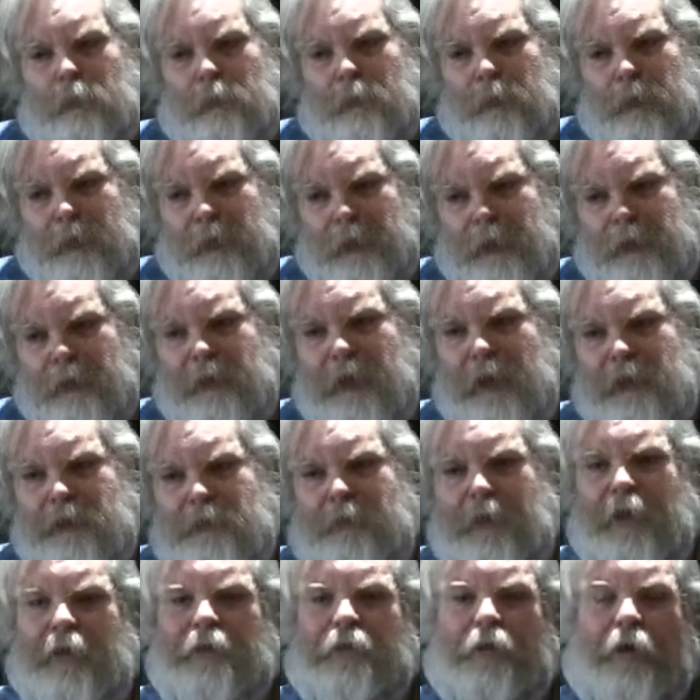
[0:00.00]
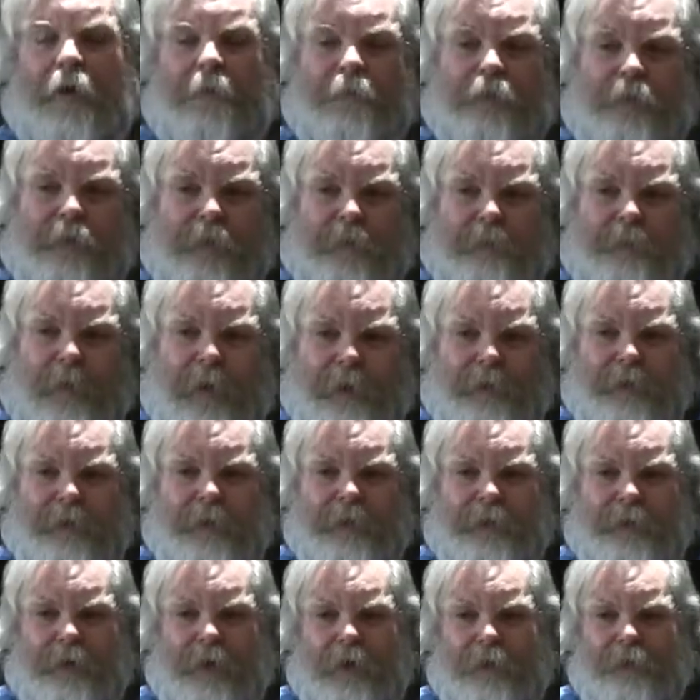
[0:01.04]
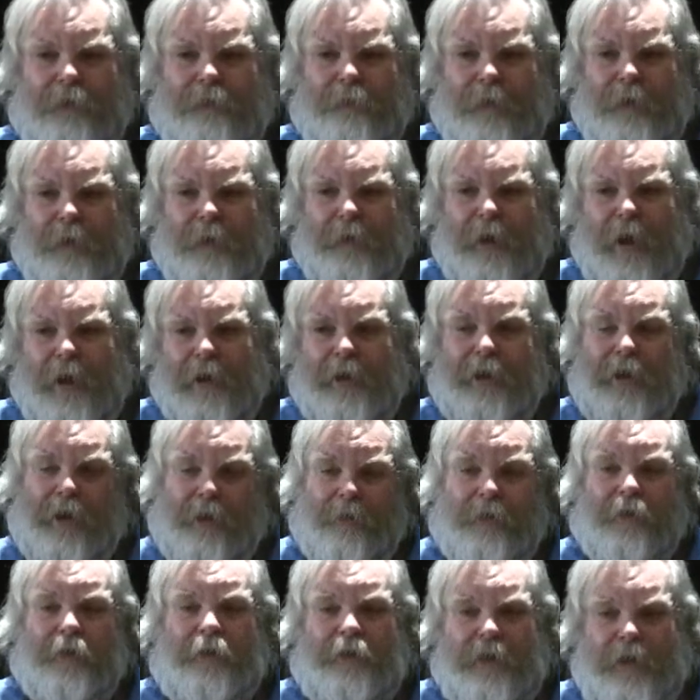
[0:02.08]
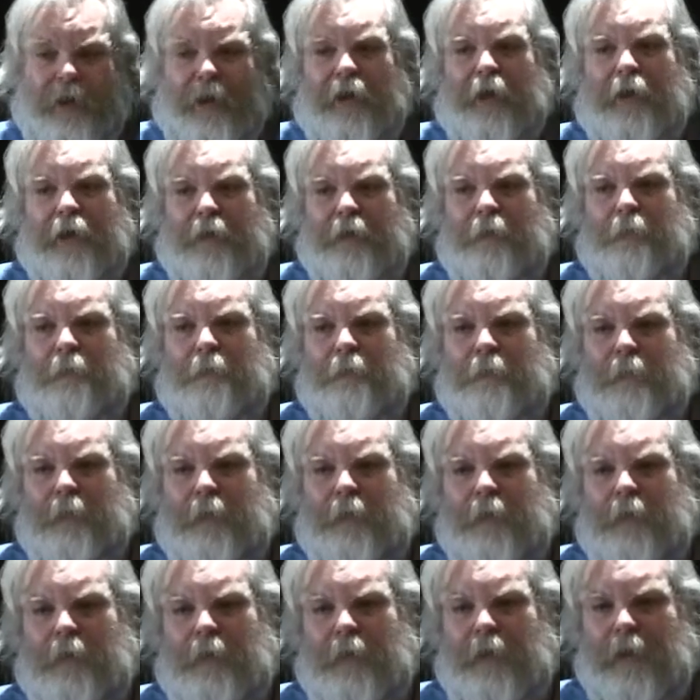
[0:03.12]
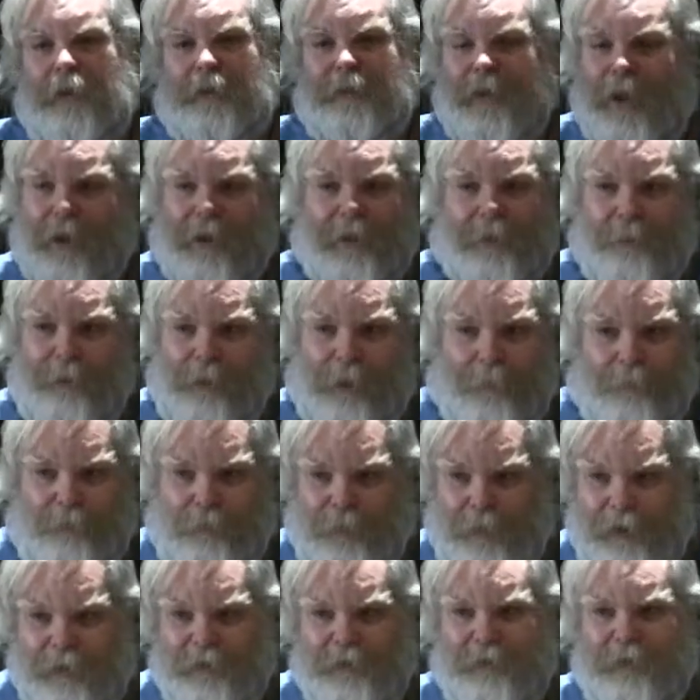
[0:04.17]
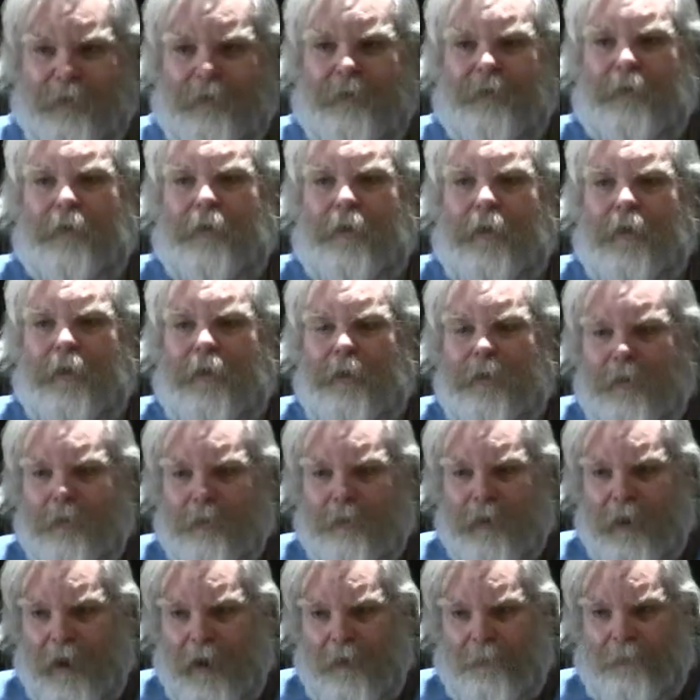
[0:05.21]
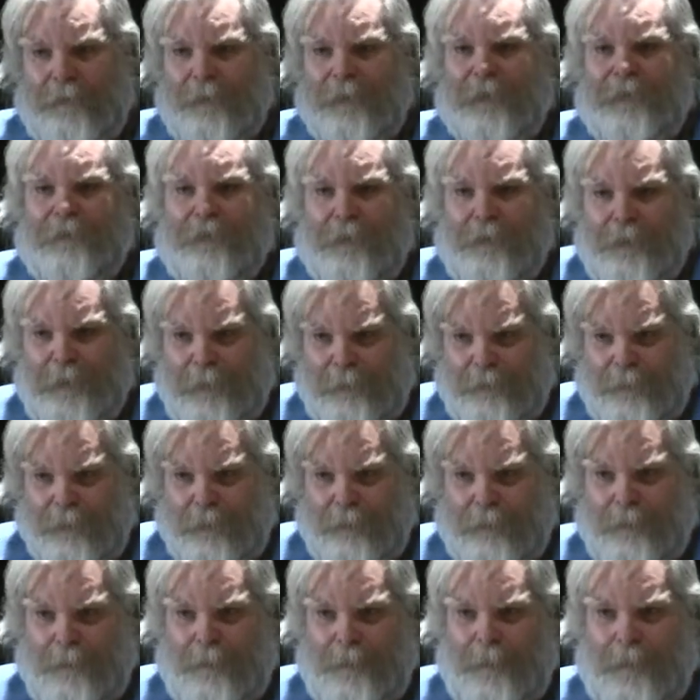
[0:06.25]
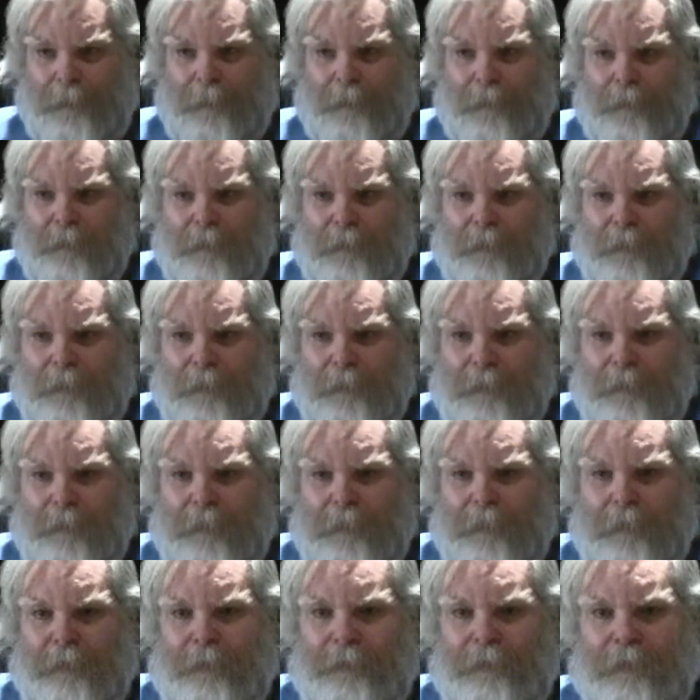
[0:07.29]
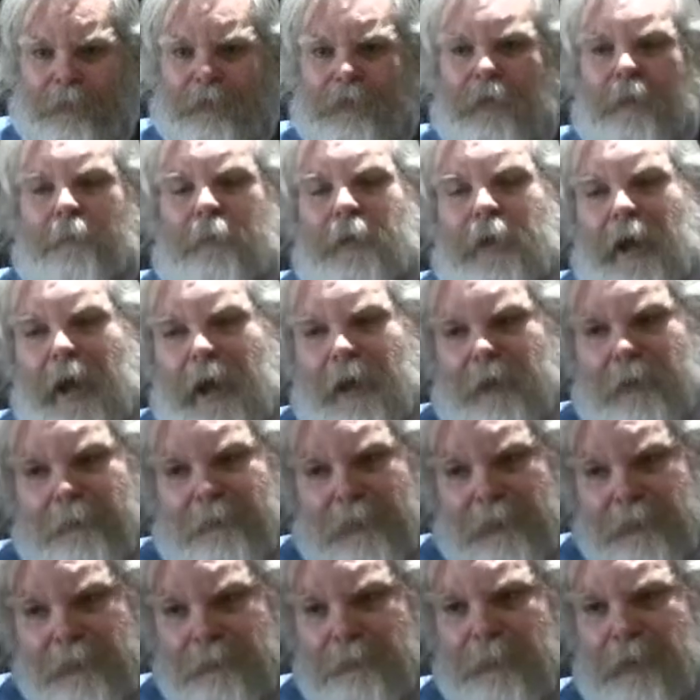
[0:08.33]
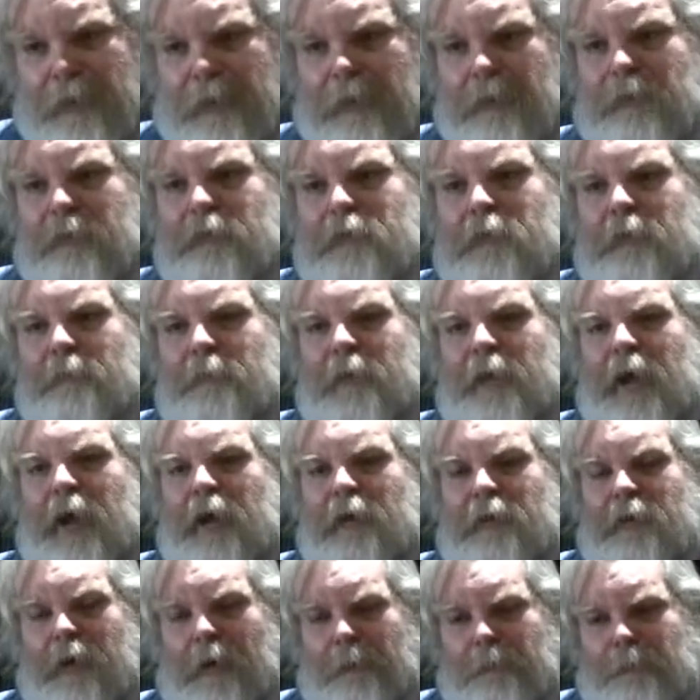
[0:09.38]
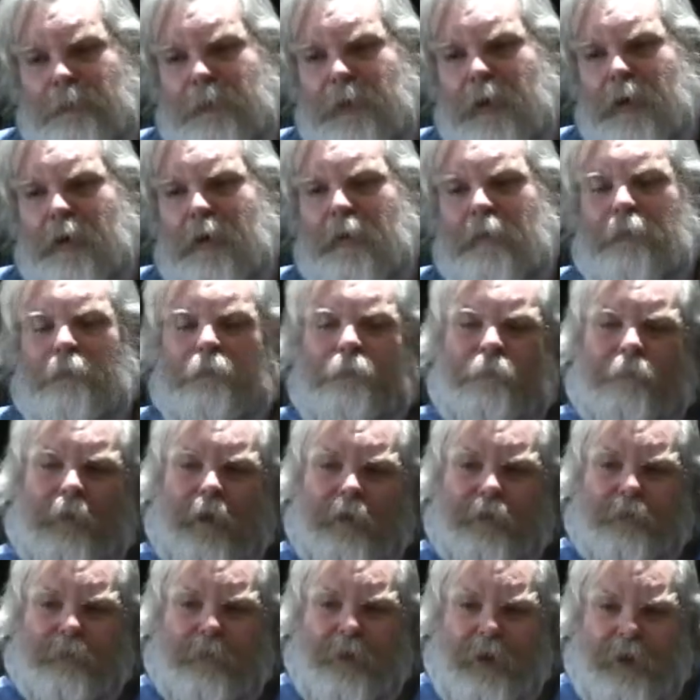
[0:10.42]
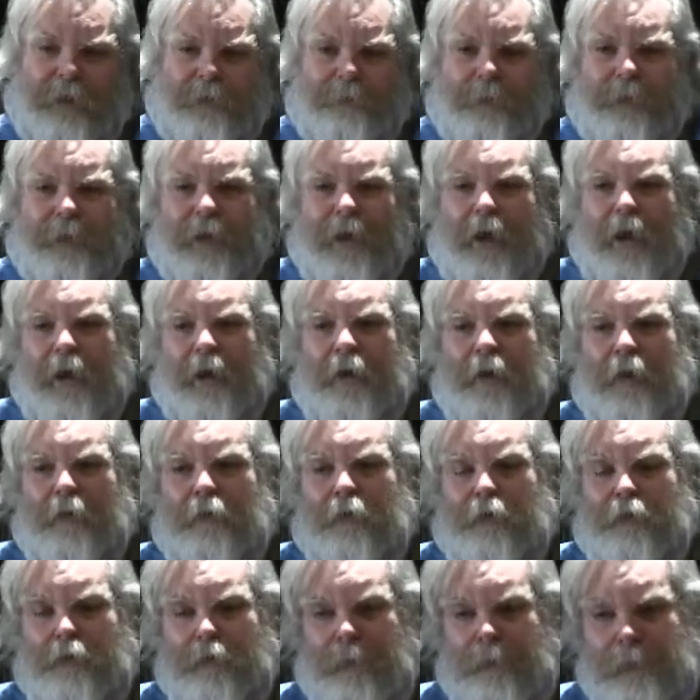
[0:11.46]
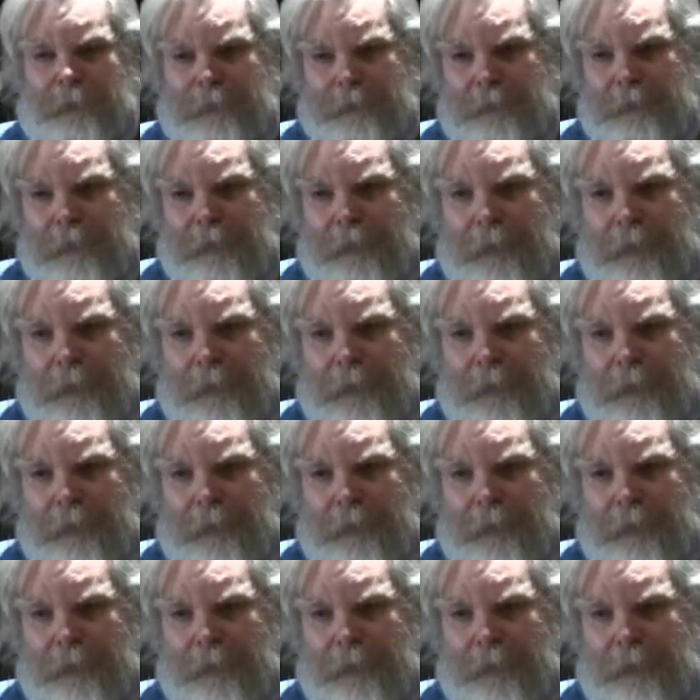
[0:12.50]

when the International AIDS Conference comes back to this country, I guarantee it's not going to be a pleasant little conference for people there's going to be activism there. There's going to be ACT UP there, National AIDS Brigade, other groups